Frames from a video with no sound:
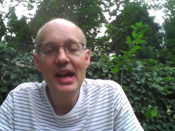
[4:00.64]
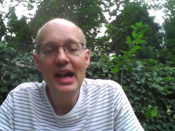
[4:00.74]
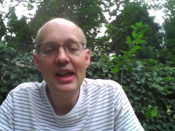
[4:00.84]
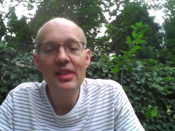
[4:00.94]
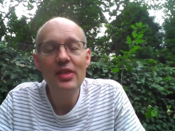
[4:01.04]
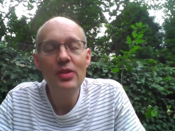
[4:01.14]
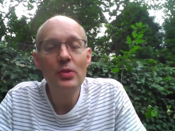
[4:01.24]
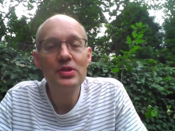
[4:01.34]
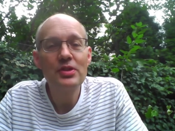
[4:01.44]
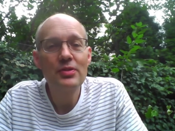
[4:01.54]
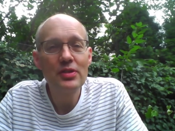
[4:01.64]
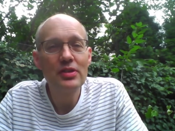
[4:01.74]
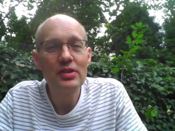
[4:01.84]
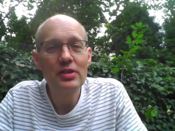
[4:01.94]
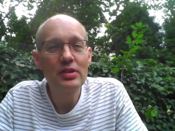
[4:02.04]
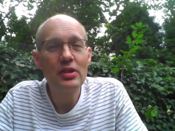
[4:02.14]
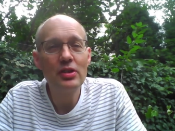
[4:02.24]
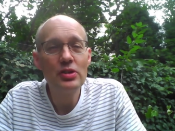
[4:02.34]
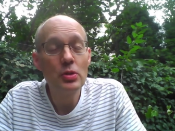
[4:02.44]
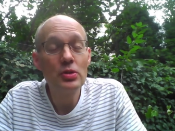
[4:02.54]
and those of who
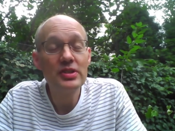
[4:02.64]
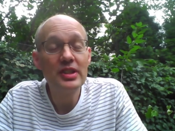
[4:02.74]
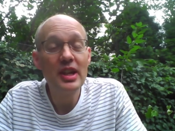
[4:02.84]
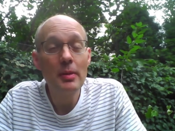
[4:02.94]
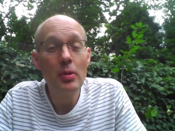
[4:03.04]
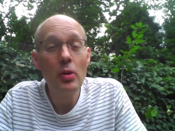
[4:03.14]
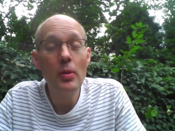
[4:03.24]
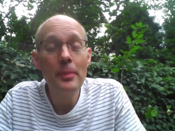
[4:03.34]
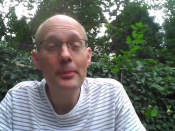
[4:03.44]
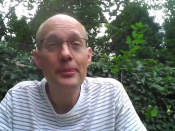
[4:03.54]
chose to come home